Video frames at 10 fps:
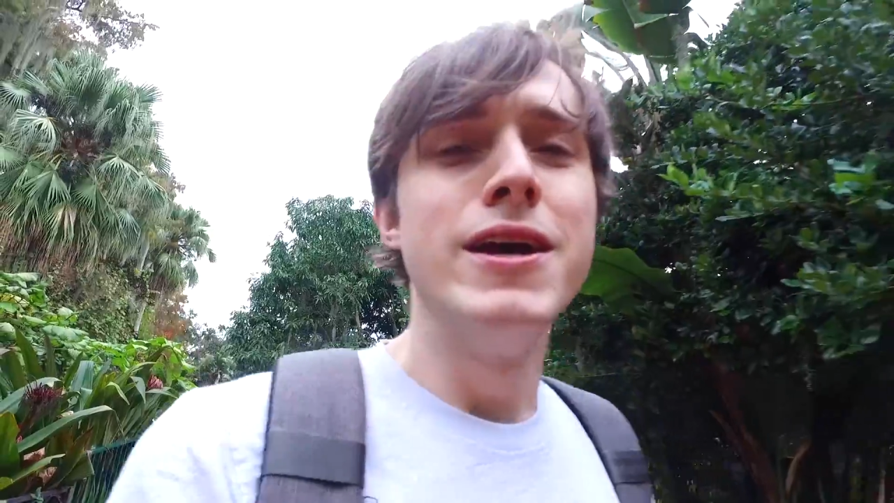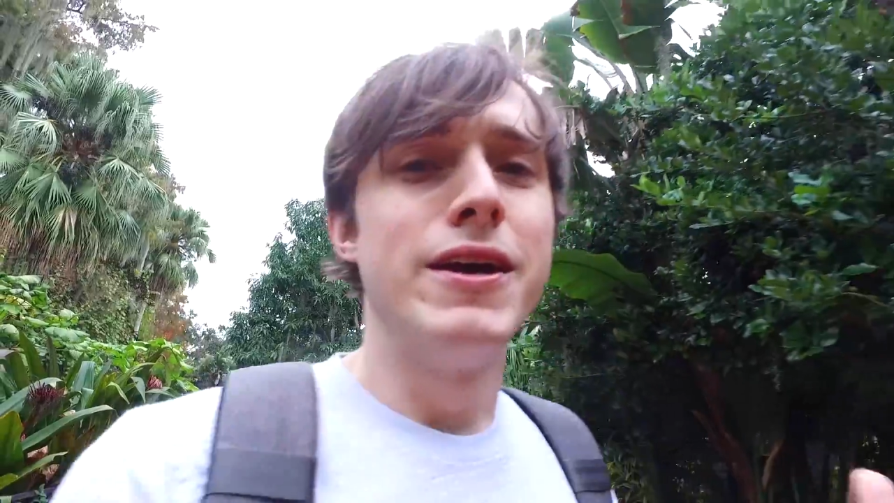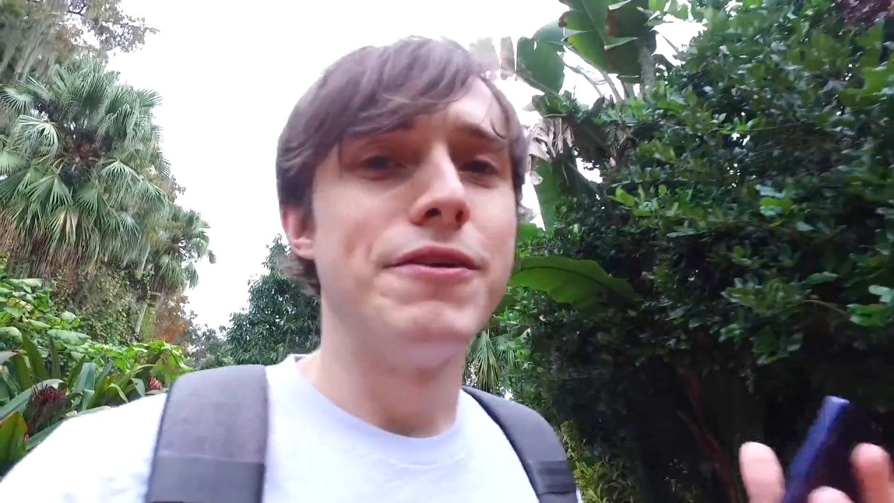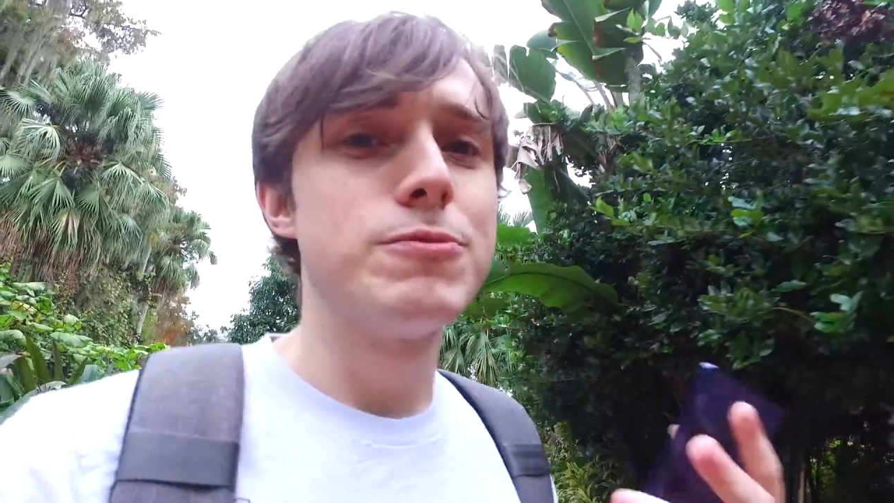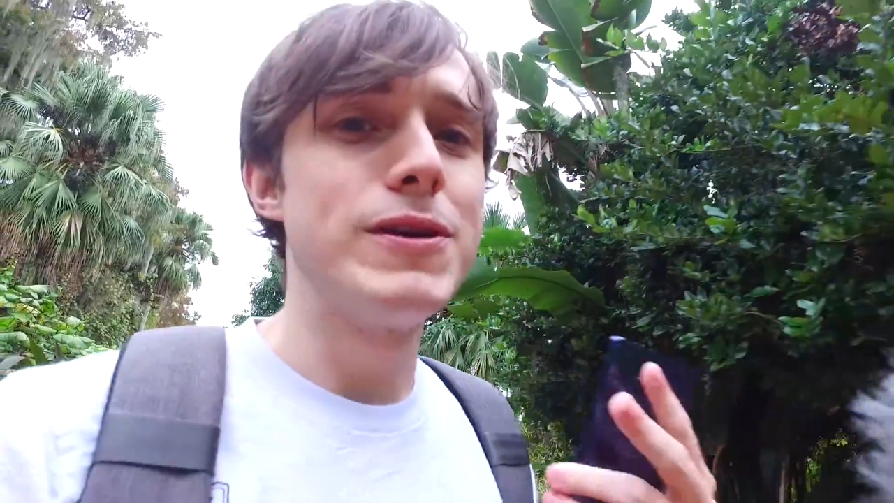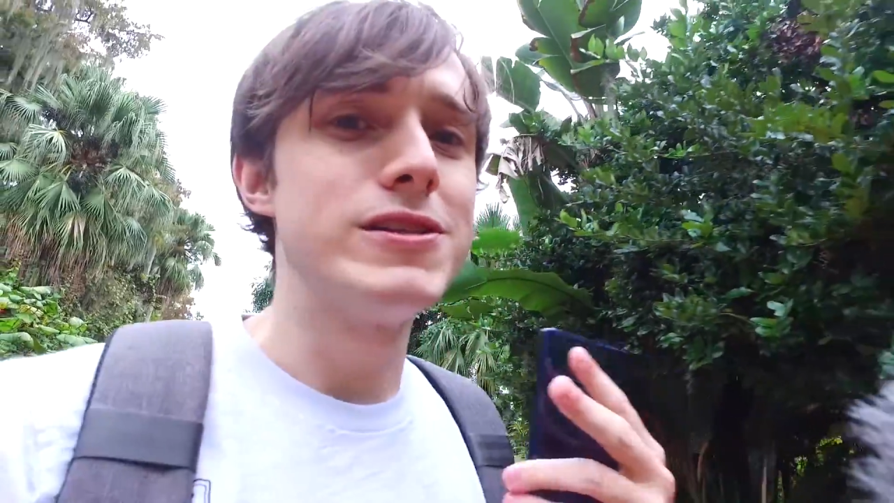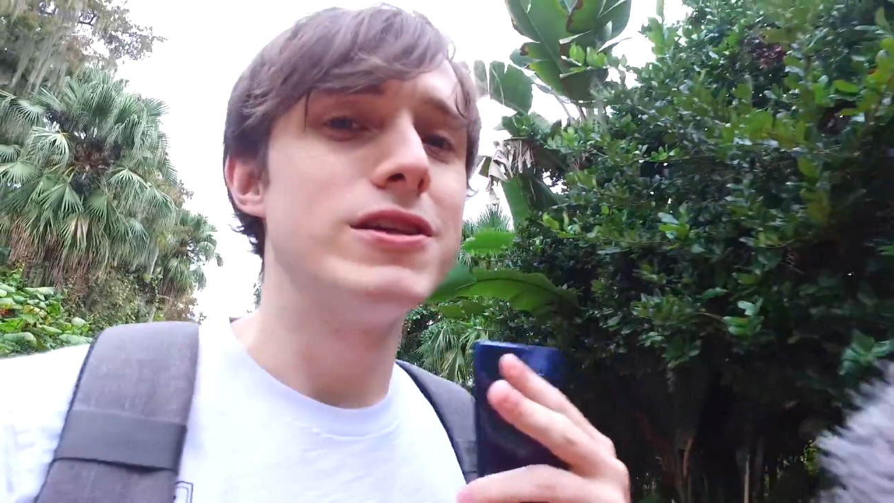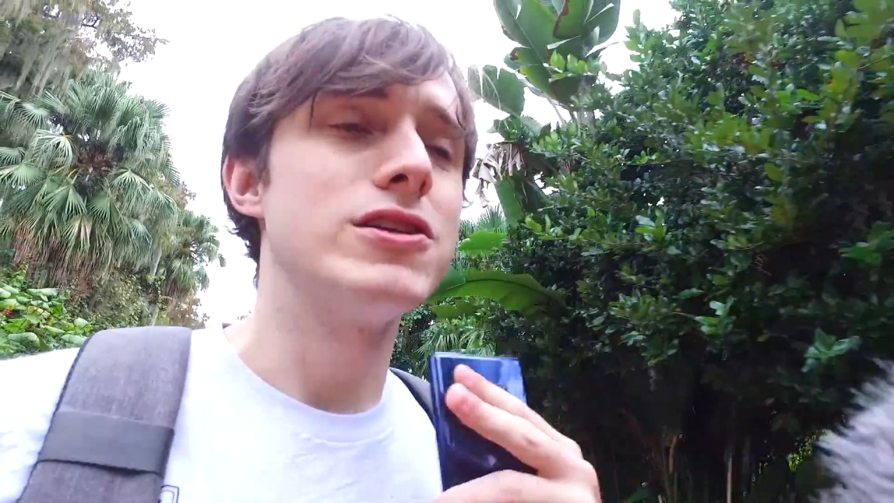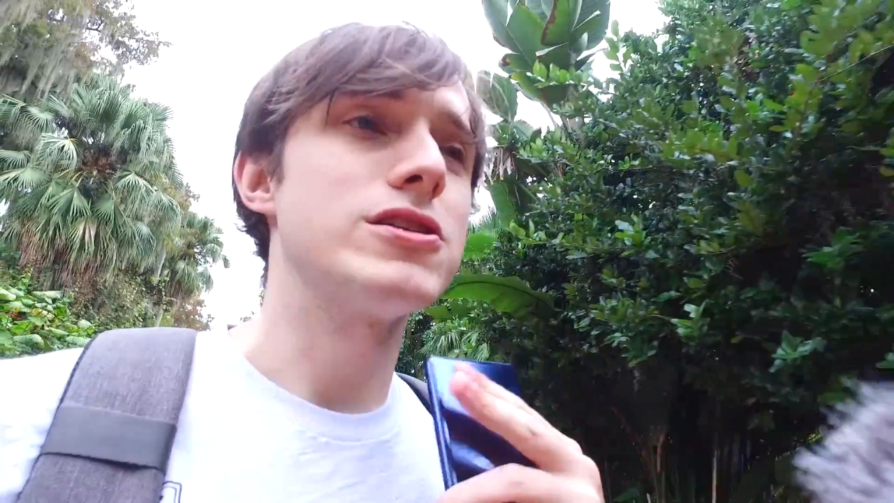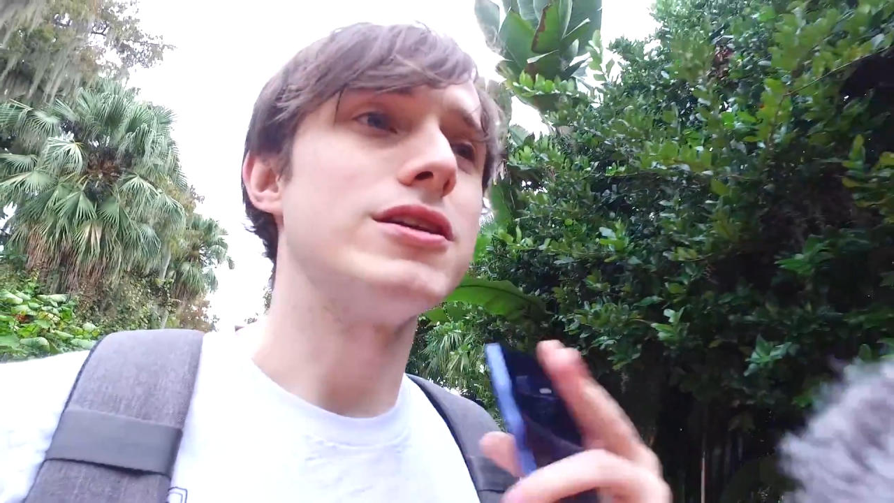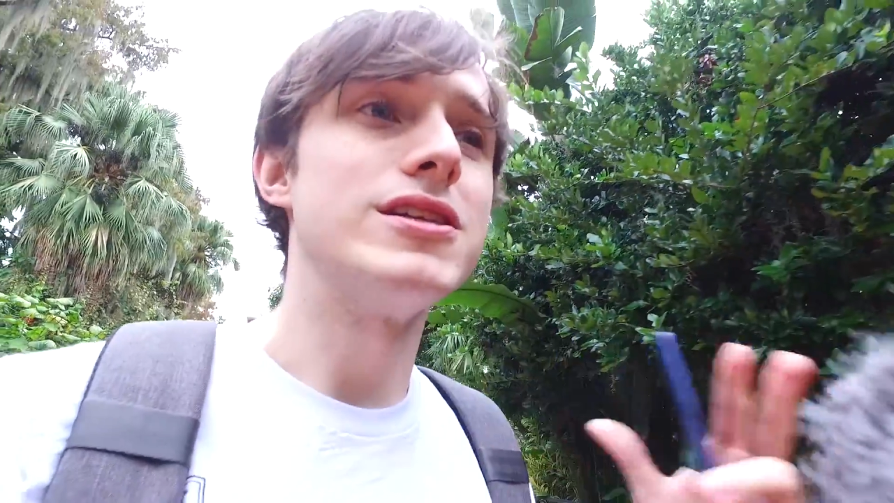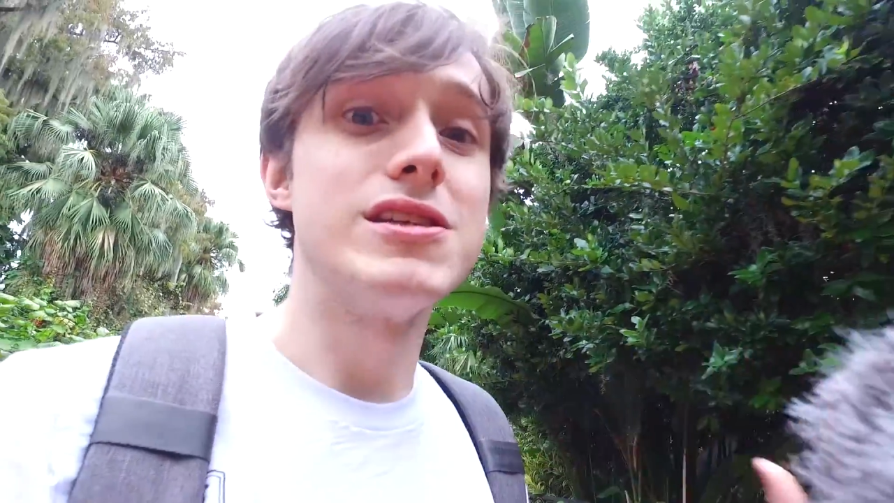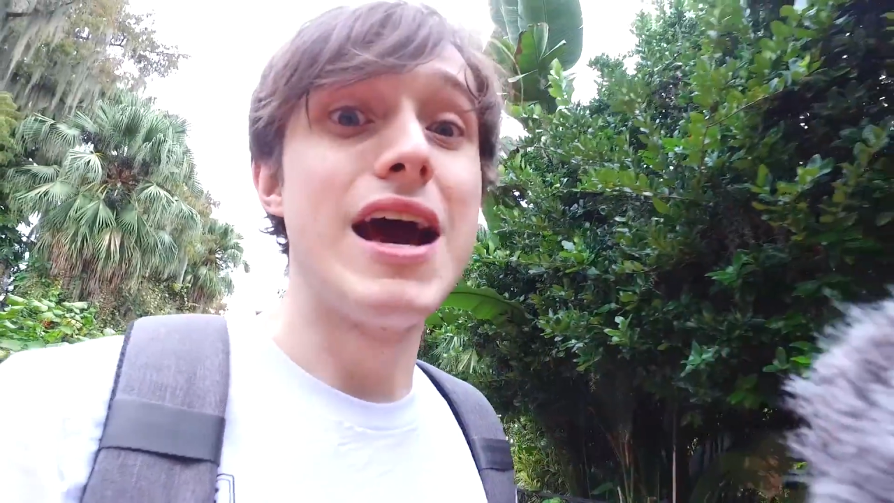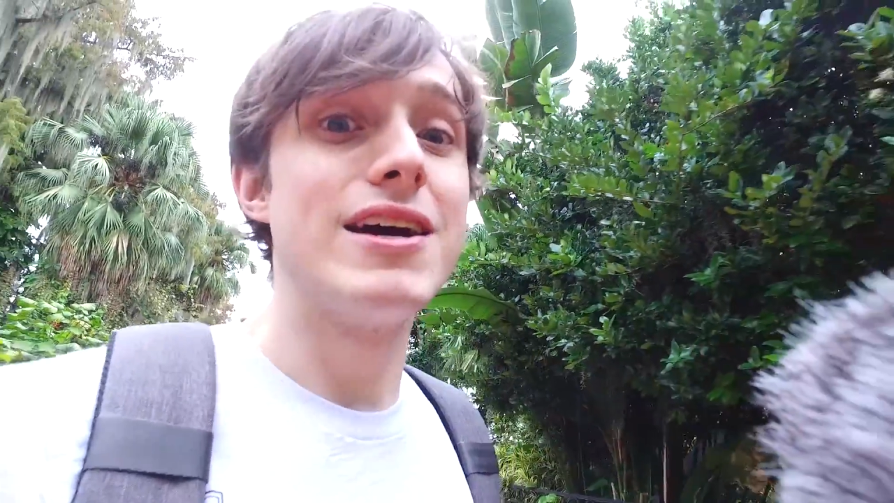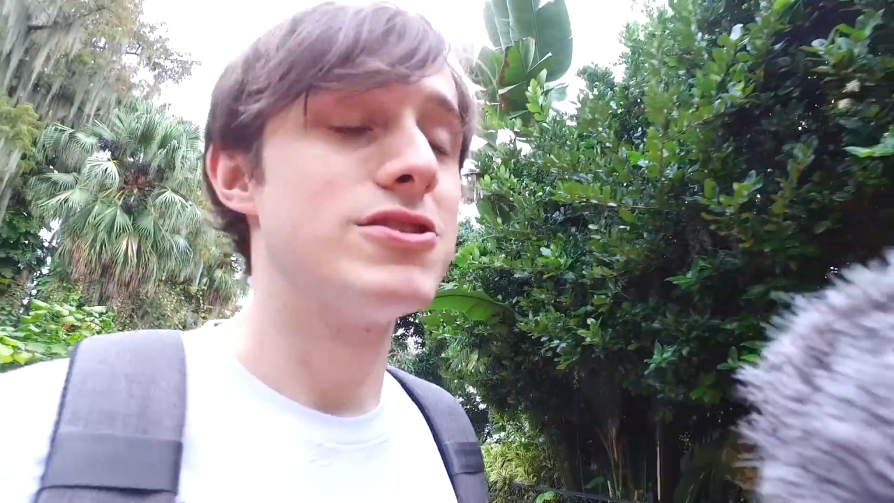It was basically just a
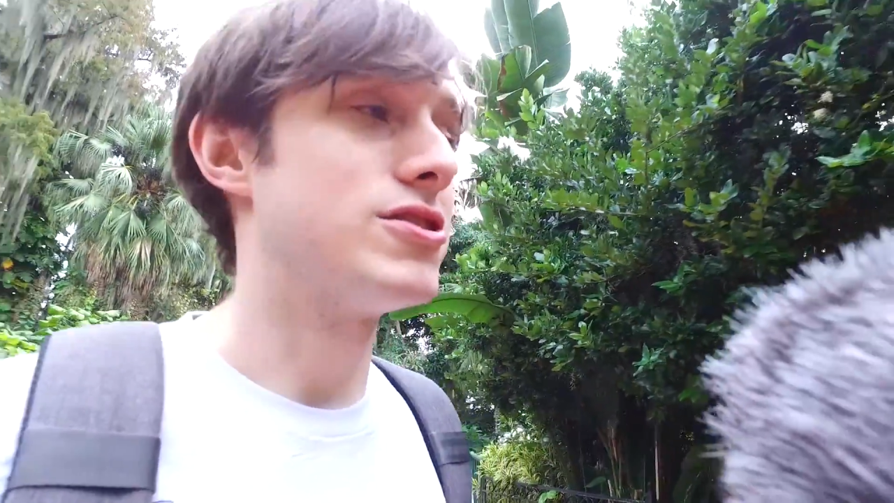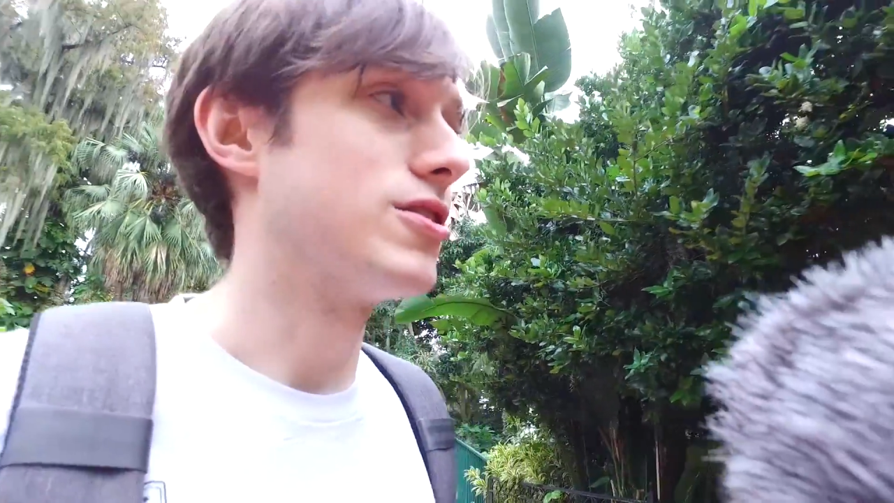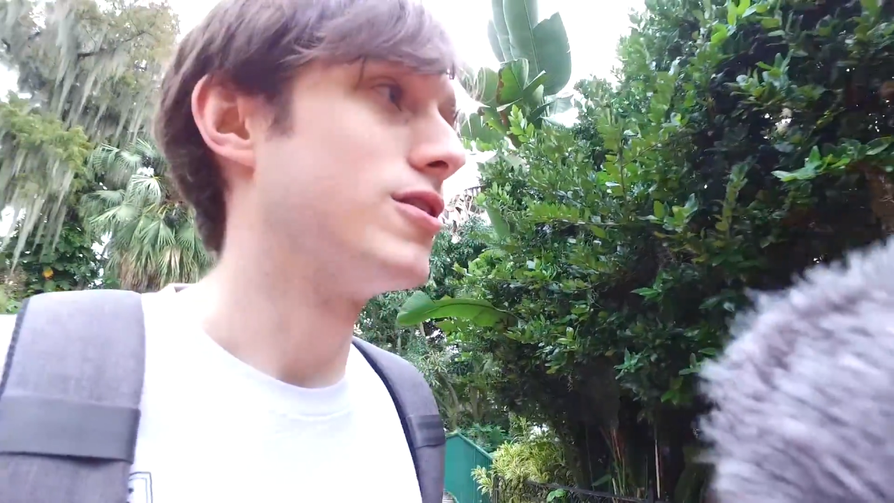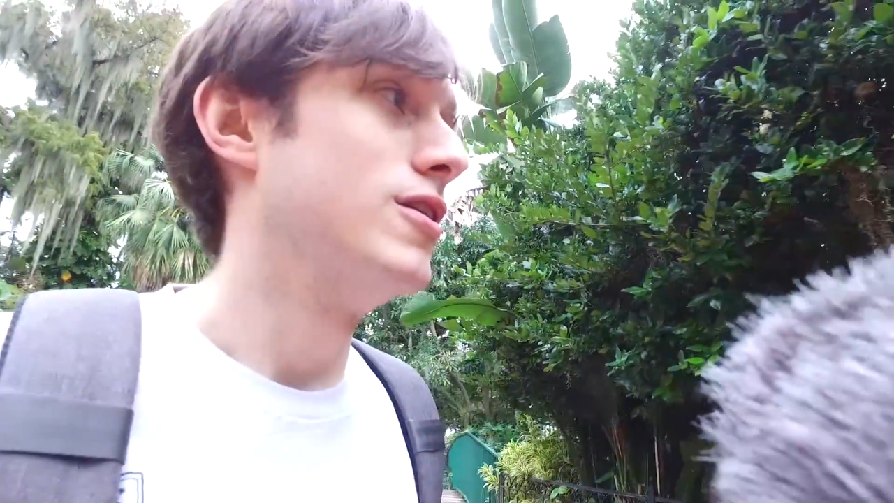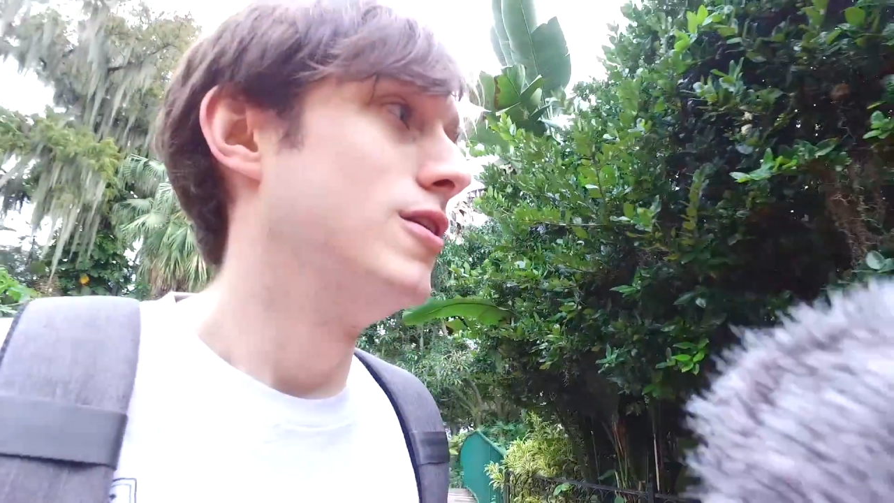disaster